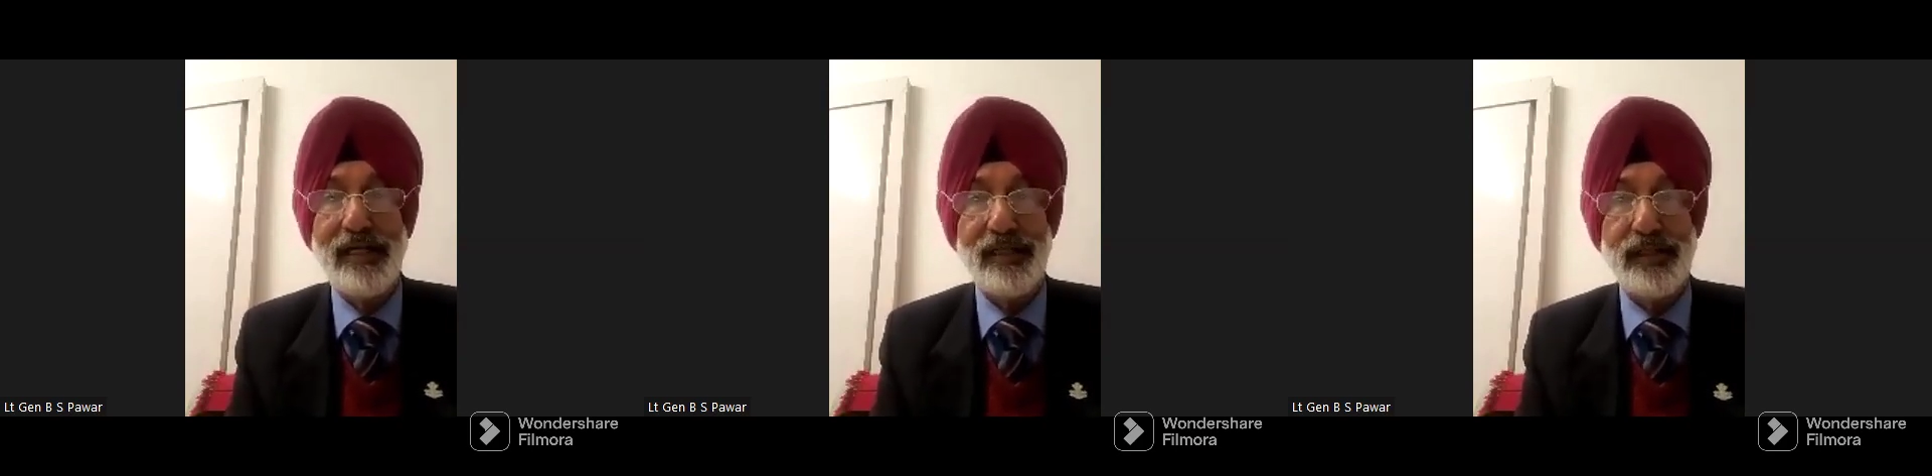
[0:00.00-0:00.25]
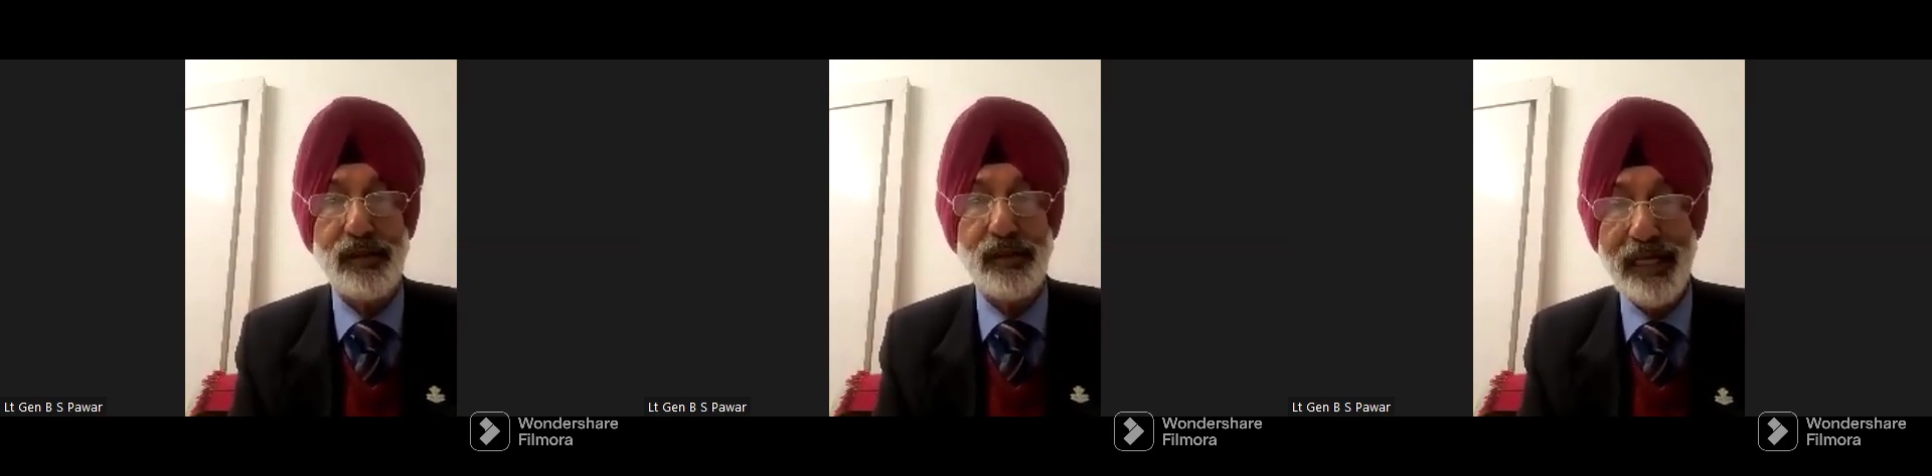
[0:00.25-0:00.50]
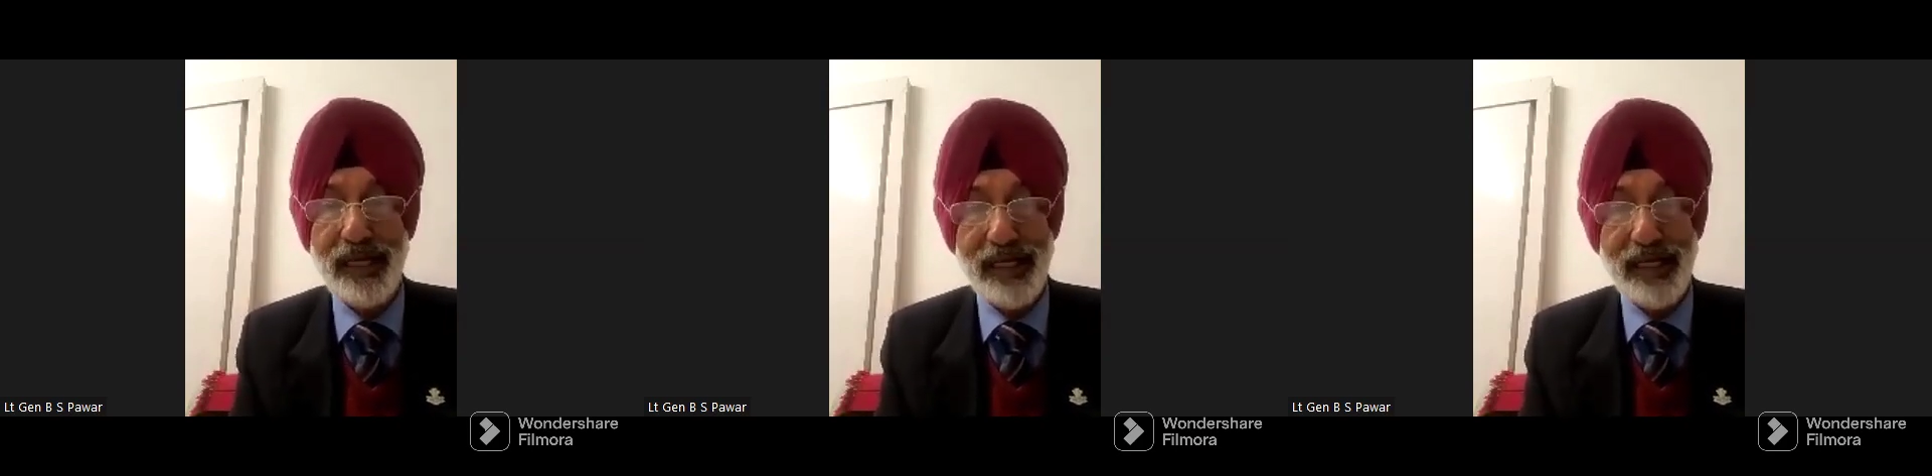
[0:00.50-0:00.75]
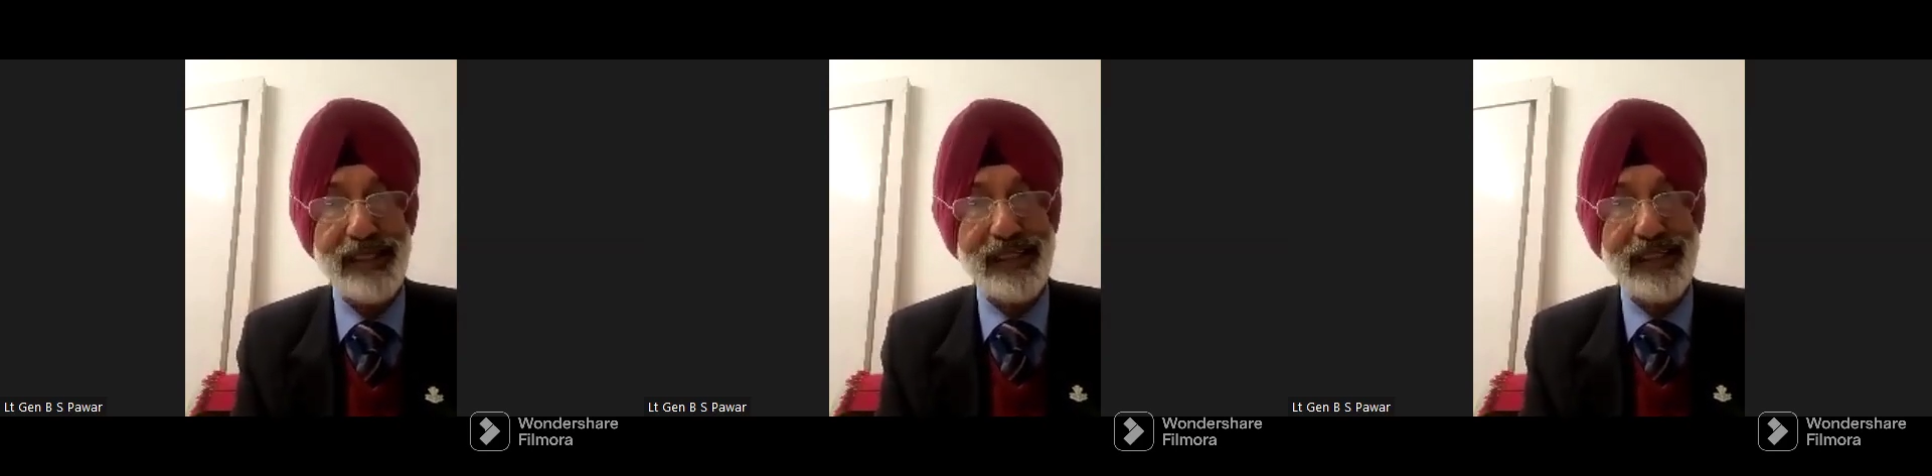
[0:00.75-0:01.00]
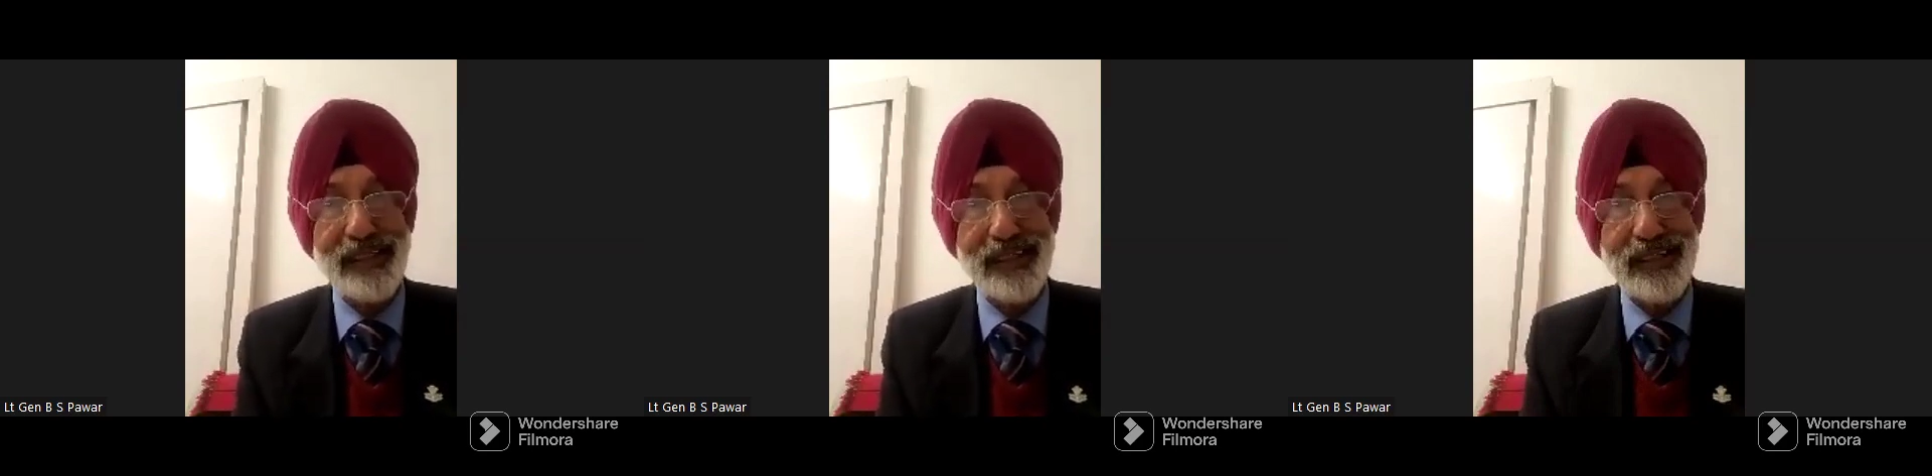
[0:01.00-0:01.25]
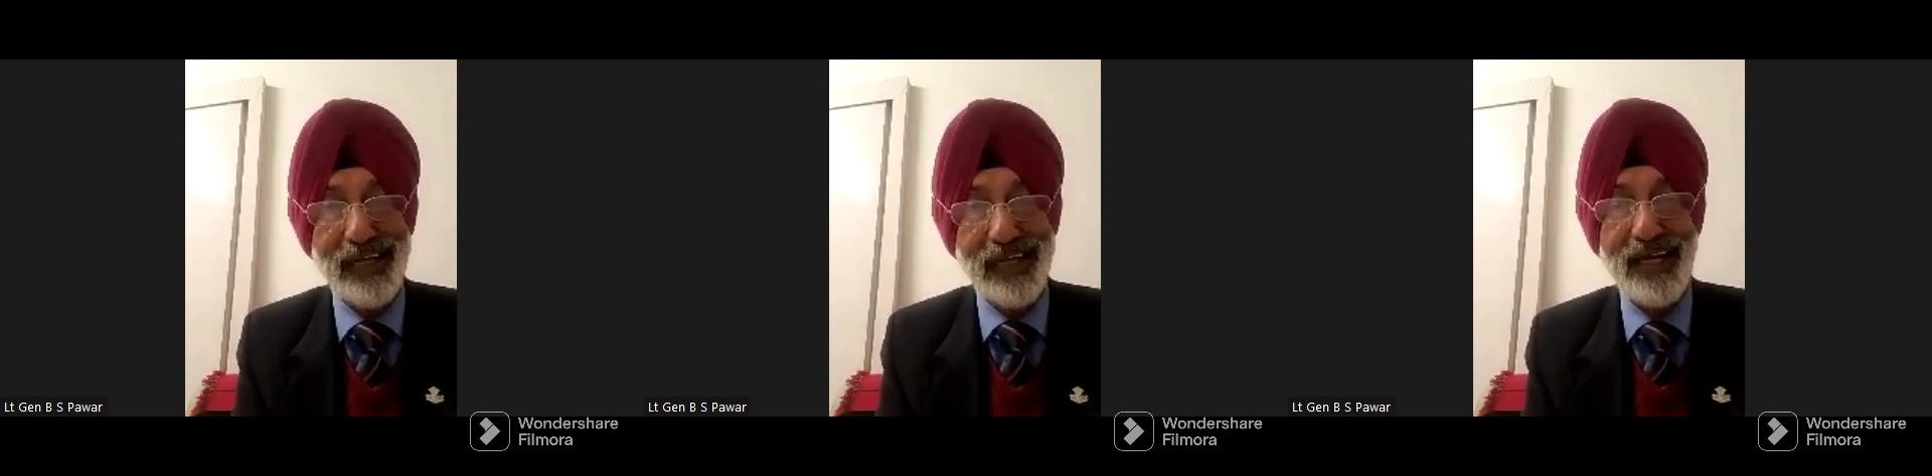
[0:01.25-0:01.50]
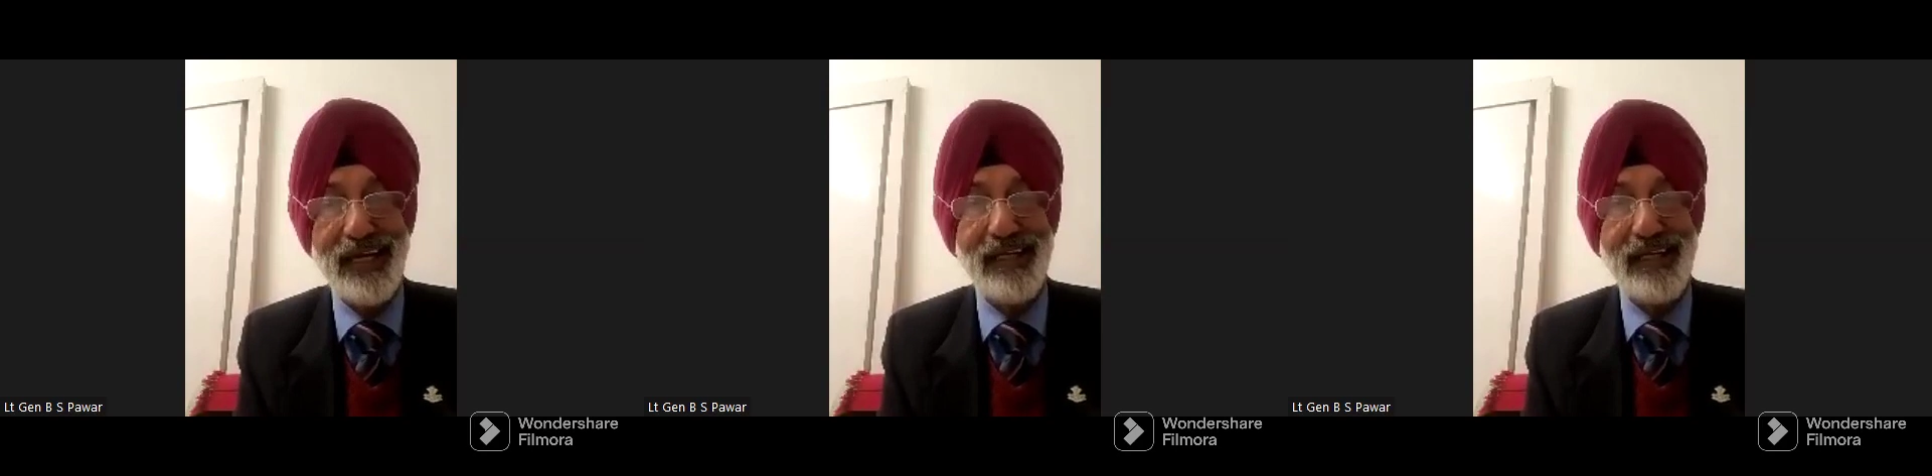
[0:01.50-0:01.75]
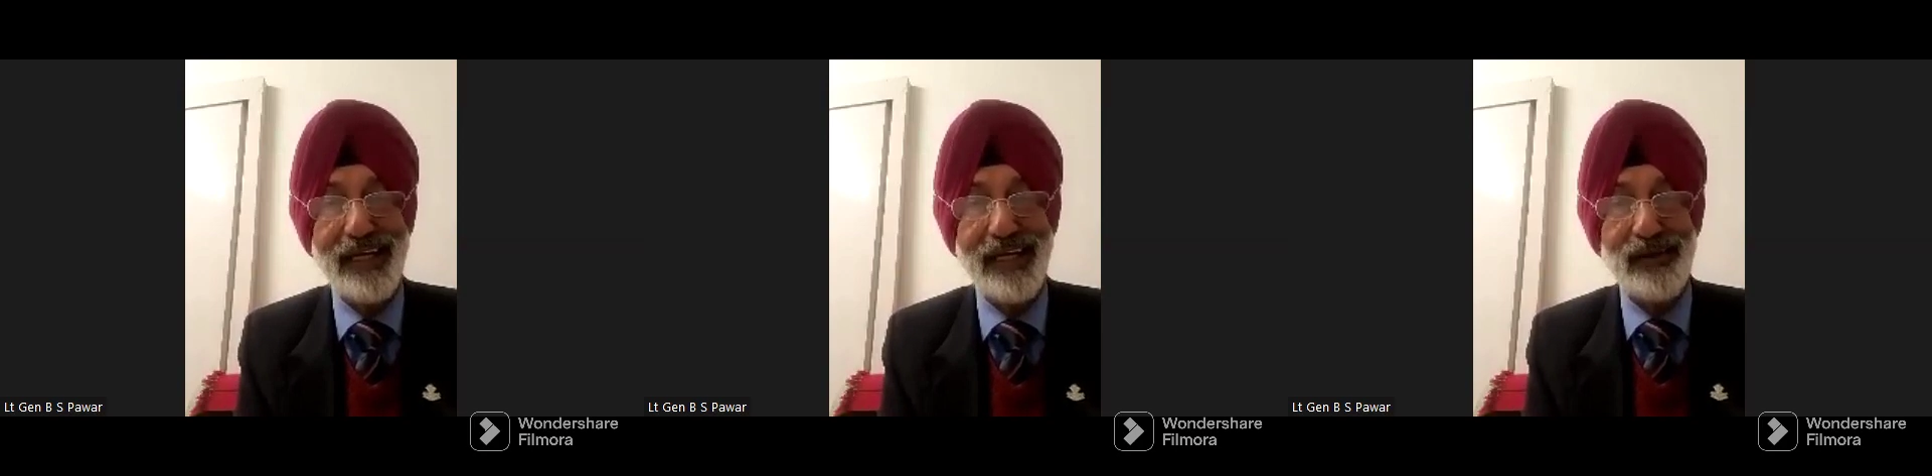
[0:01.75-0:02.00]
So there is need
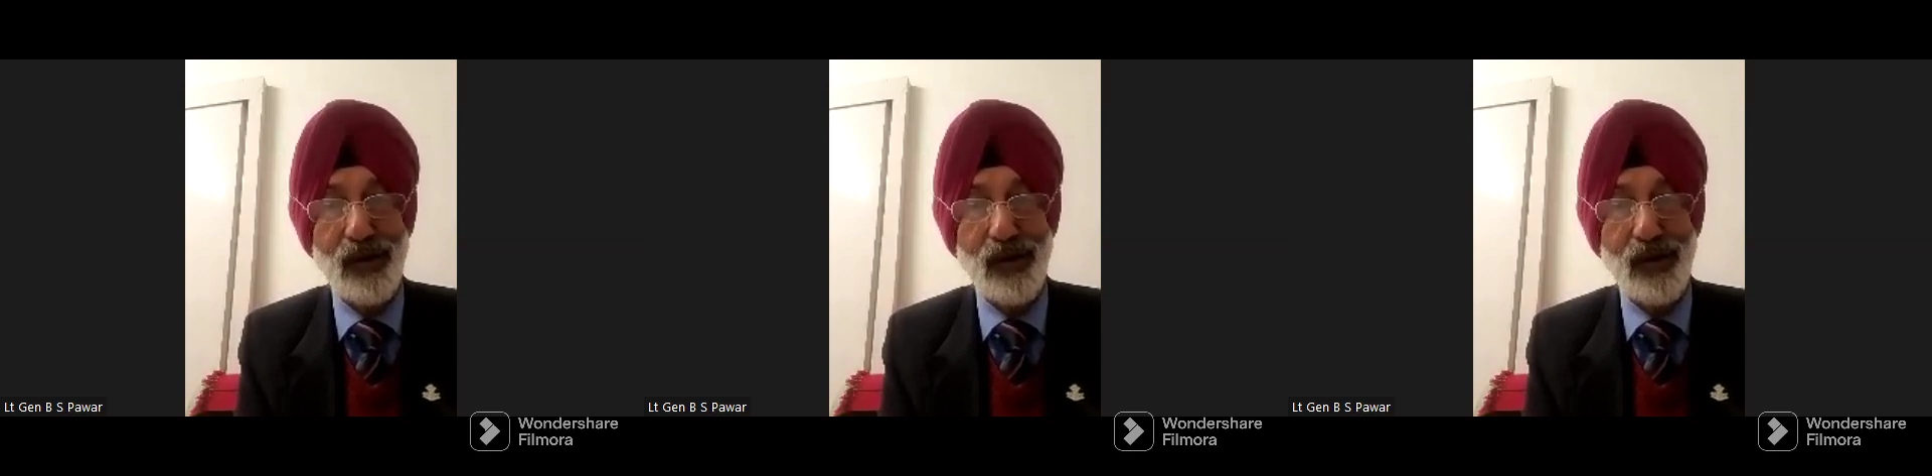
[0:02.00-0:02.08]
that